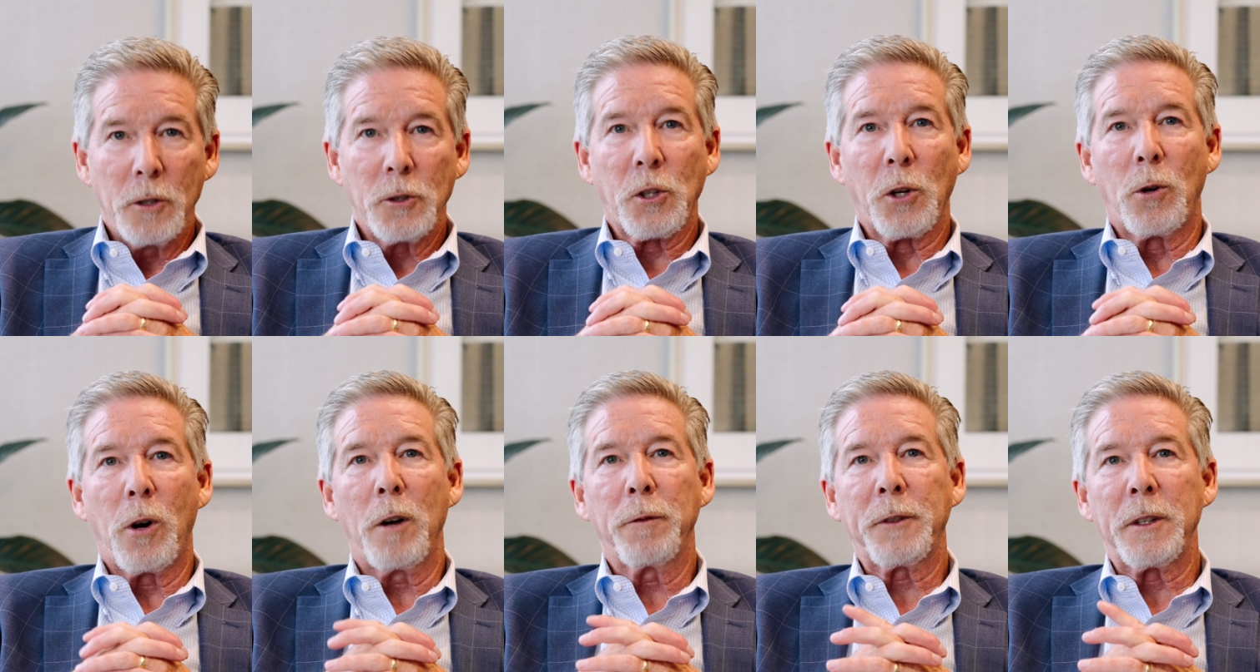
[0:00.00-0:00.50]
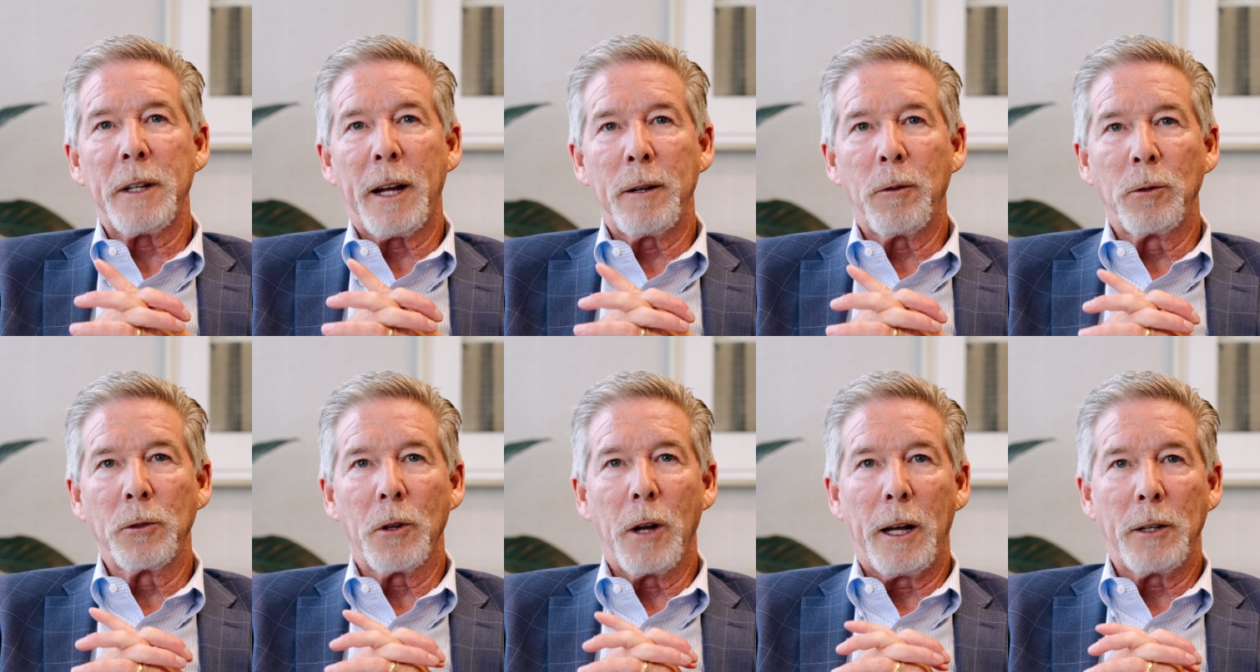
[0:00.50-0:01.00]
So often I
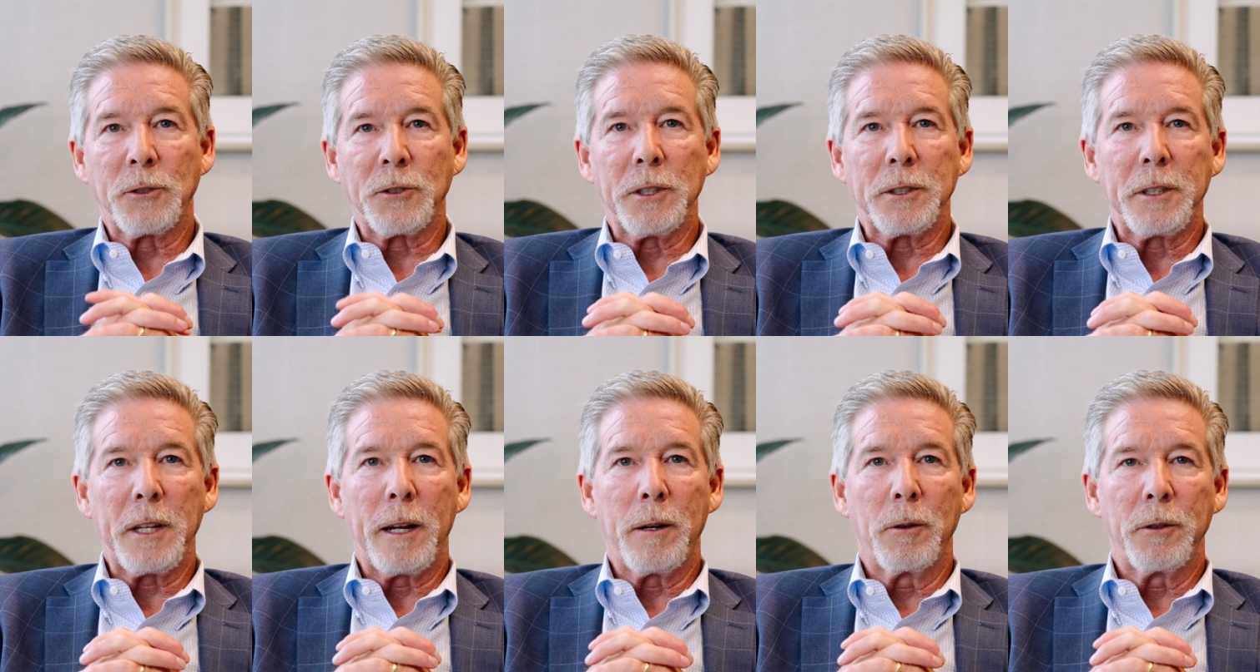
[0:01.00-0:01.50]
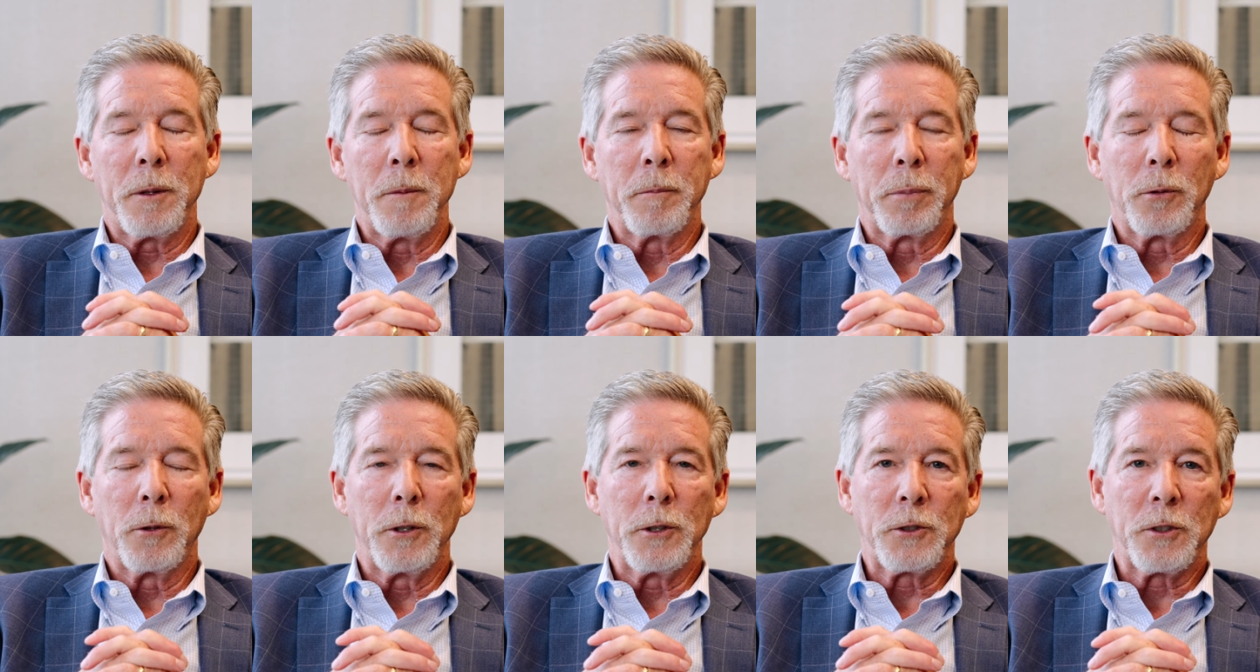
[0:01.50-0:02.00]
will, I'll sit down with
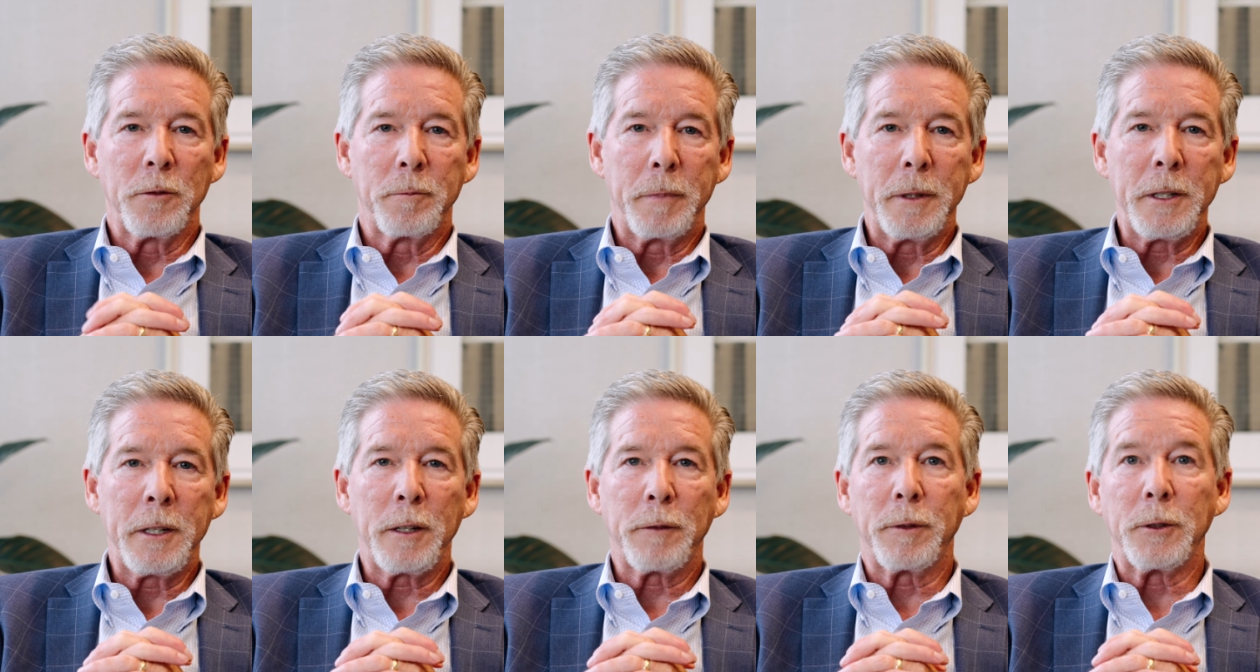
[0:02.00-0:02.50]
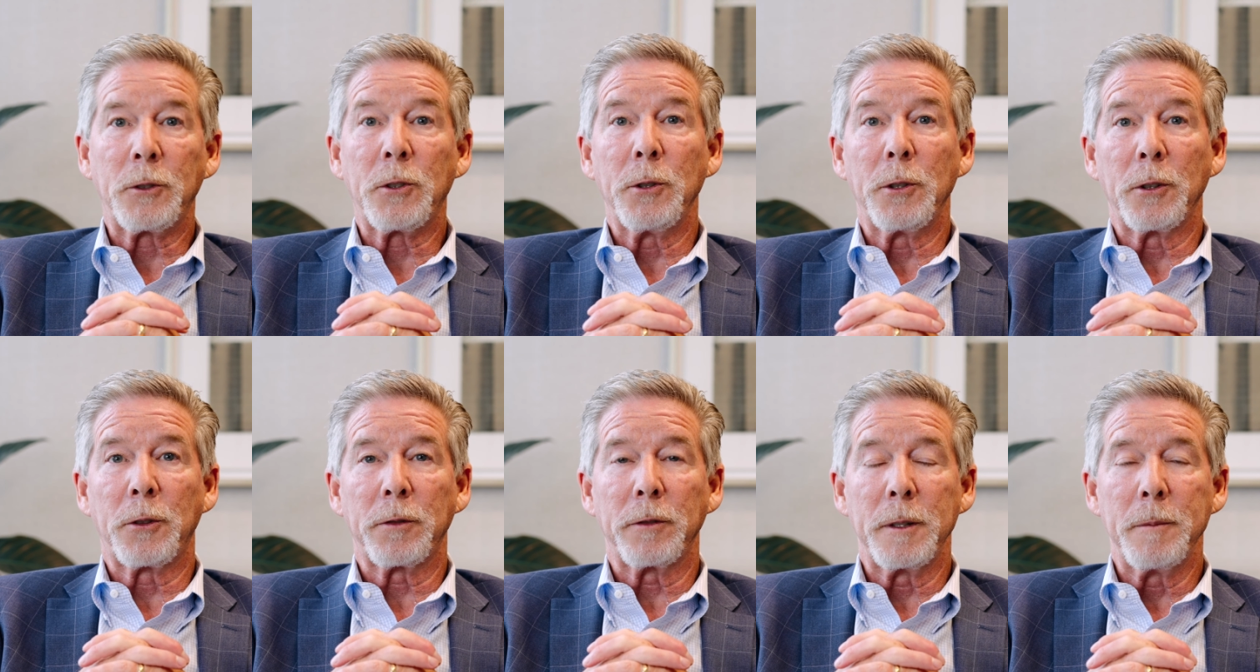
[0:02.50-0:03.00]
employees who've been here for two
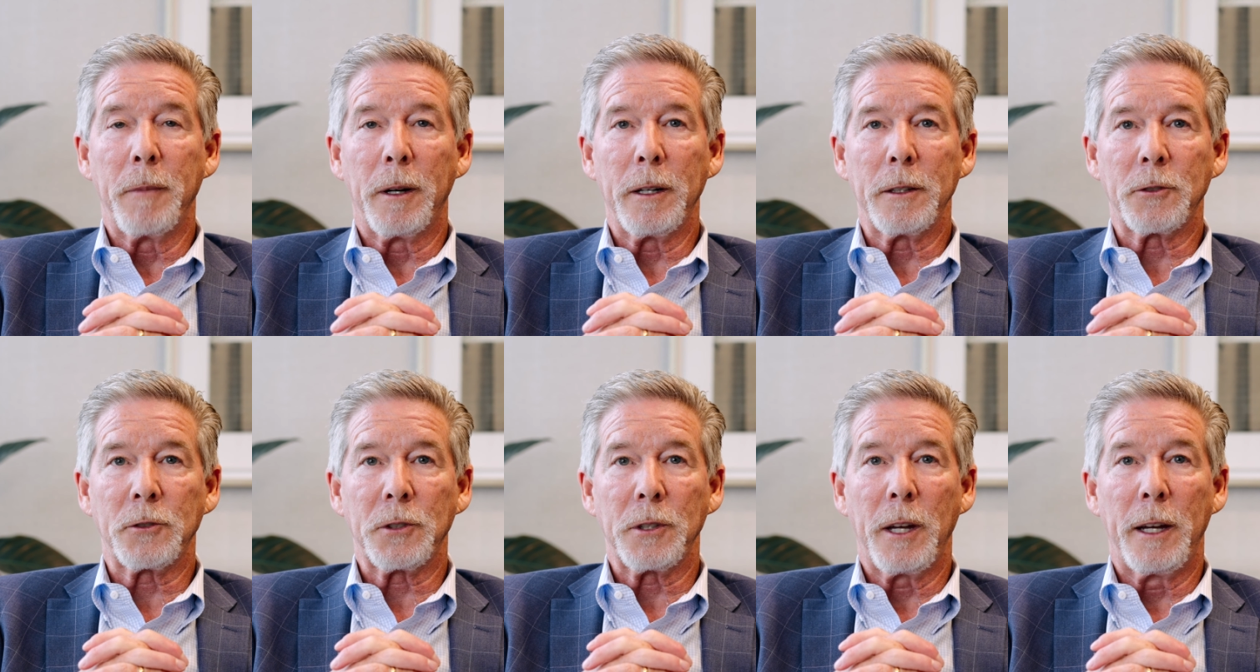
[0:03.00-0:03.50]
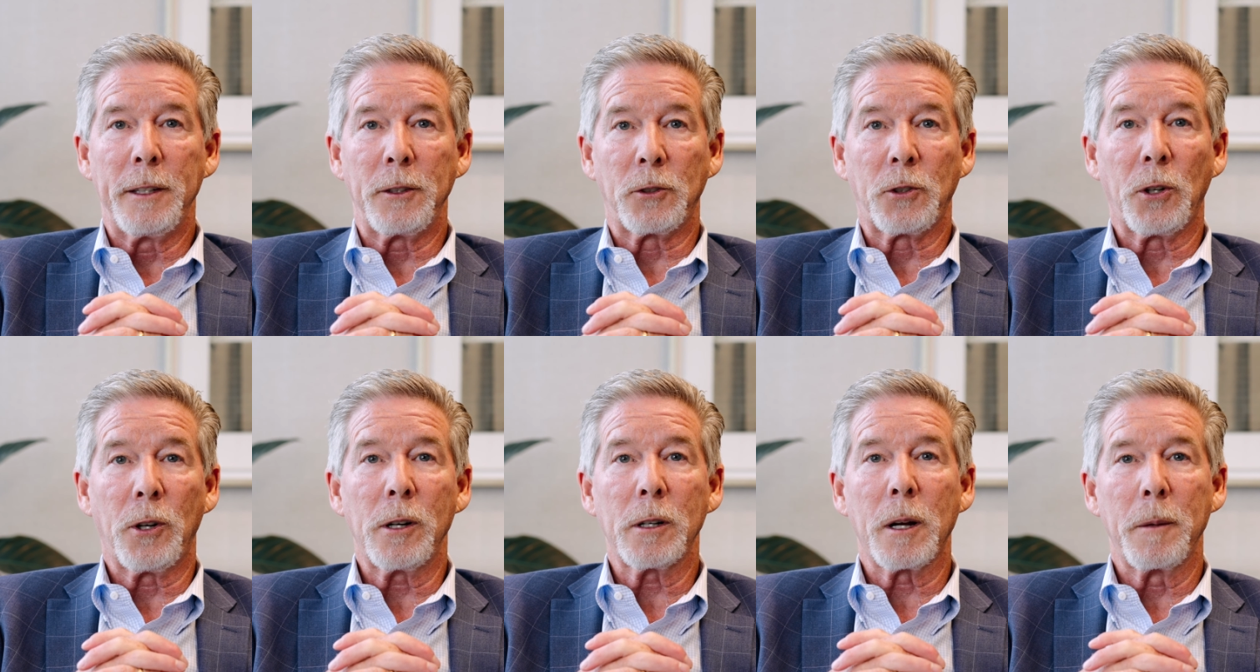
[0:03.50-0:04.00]
to three months and
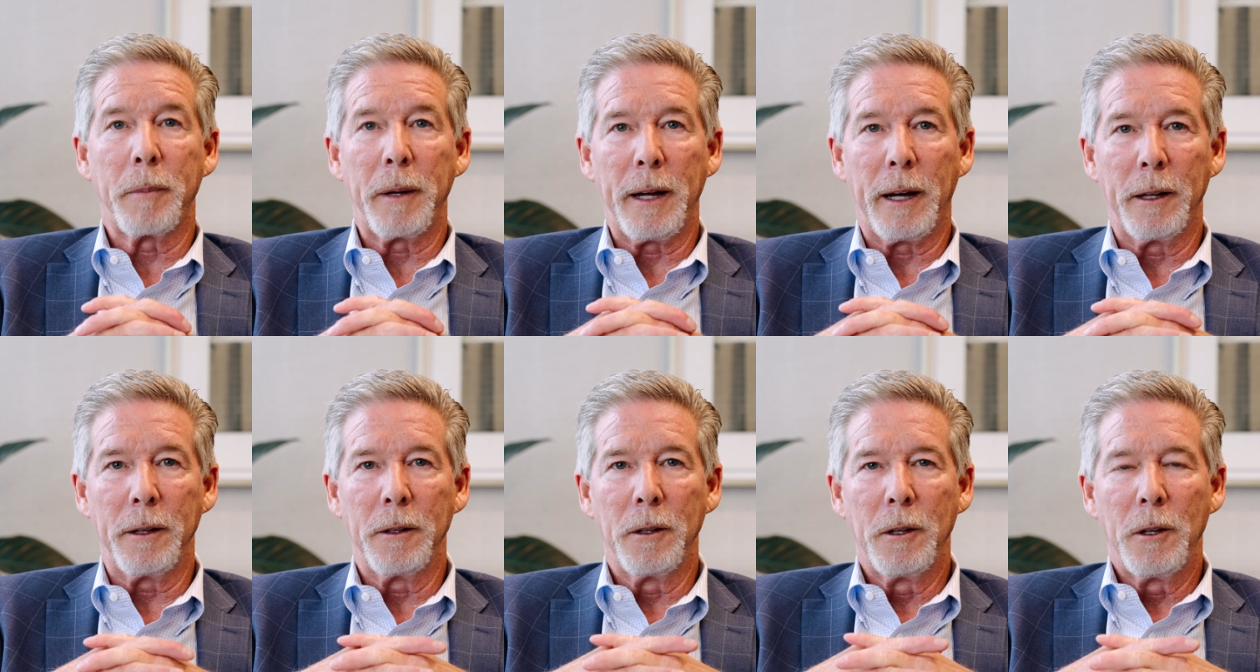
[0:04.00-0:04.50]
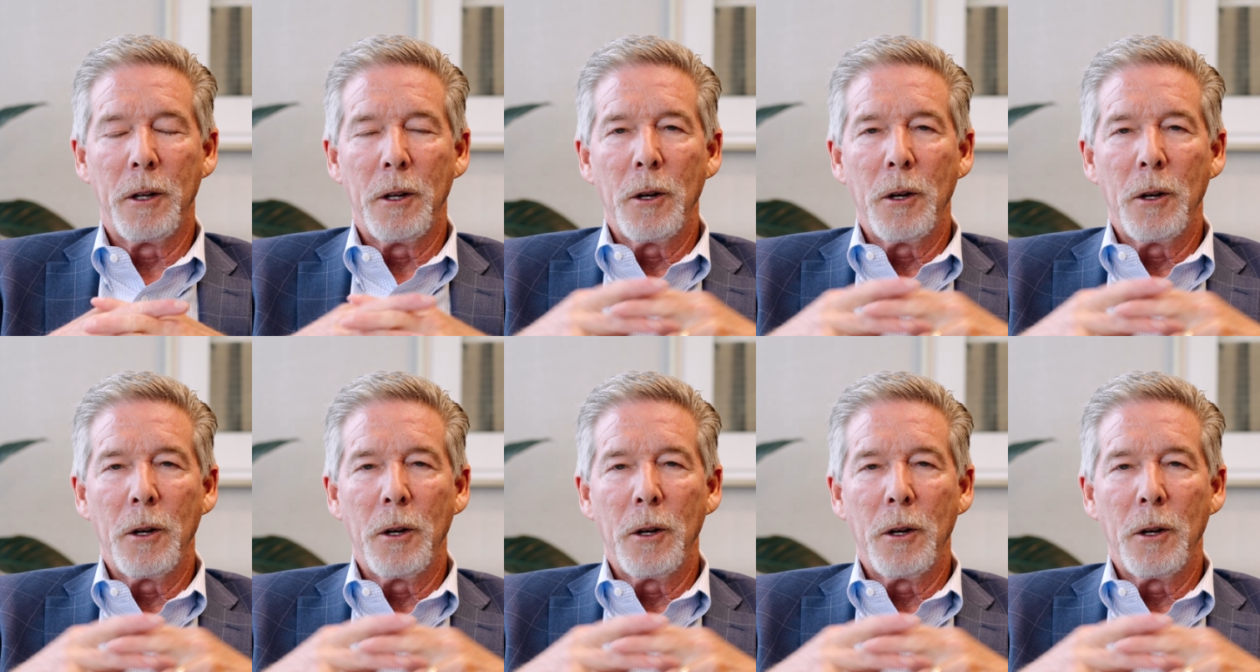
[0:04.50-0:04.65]
talk about